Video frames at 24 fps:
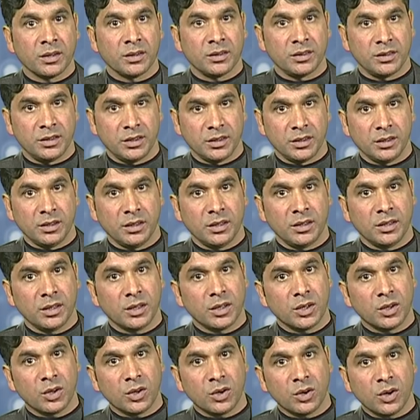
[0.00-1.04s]
the
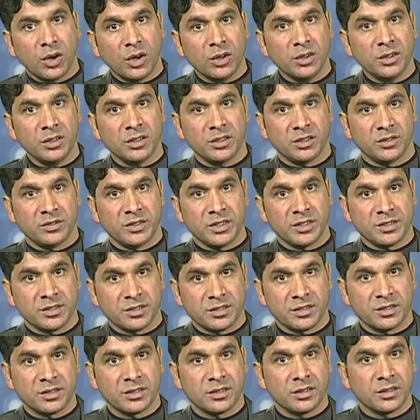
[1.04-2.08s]

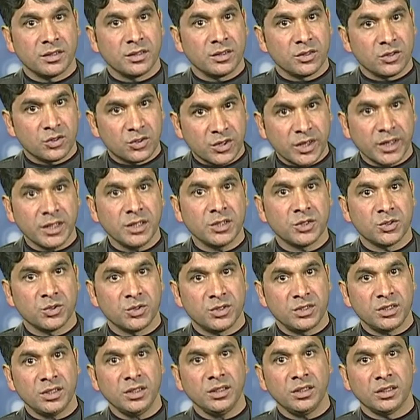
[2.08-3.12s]
cognitivists try to
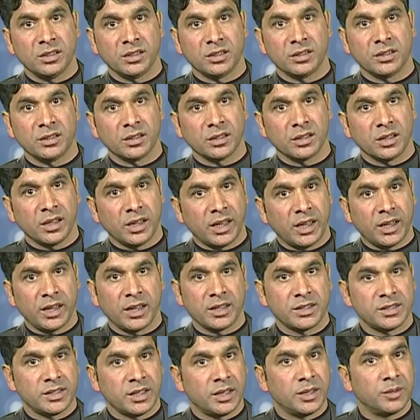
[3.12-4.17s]
see learning
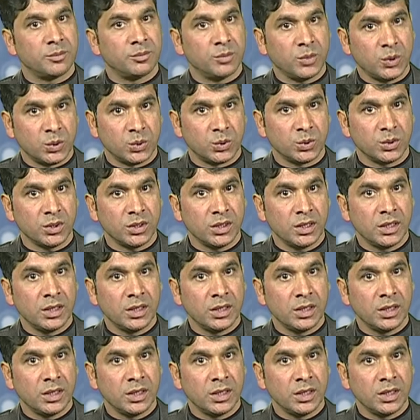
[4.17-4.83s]
as a more